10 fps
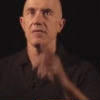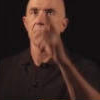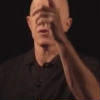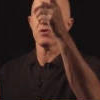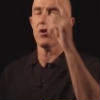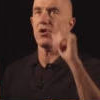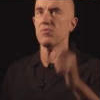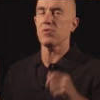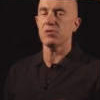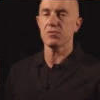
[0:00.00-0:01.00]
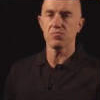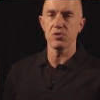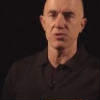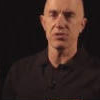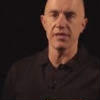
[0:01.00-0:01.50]
The curl
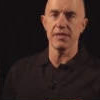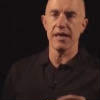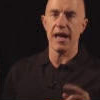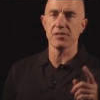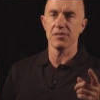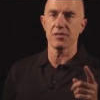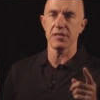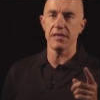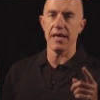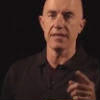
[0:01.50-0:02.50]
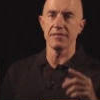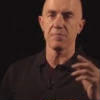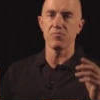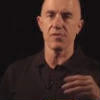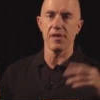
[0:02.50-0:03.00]
we'll see actually ends
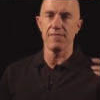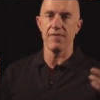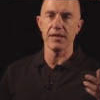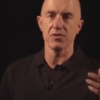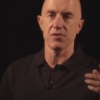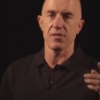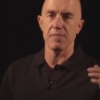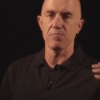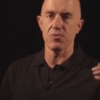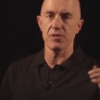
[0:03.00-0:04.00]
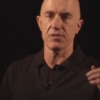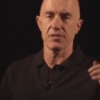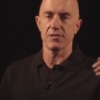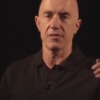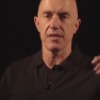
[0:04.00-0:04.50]
up with a vector that points
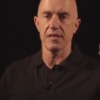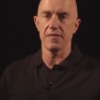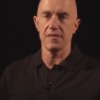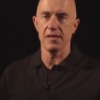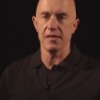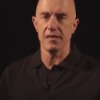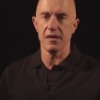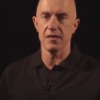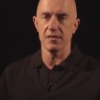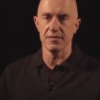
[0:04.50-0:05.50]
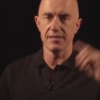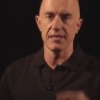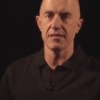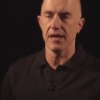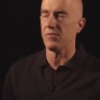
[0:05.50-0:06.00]
it in the
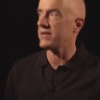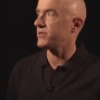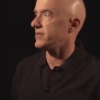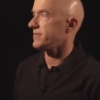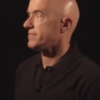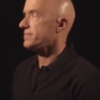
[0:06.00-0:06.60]
z direction.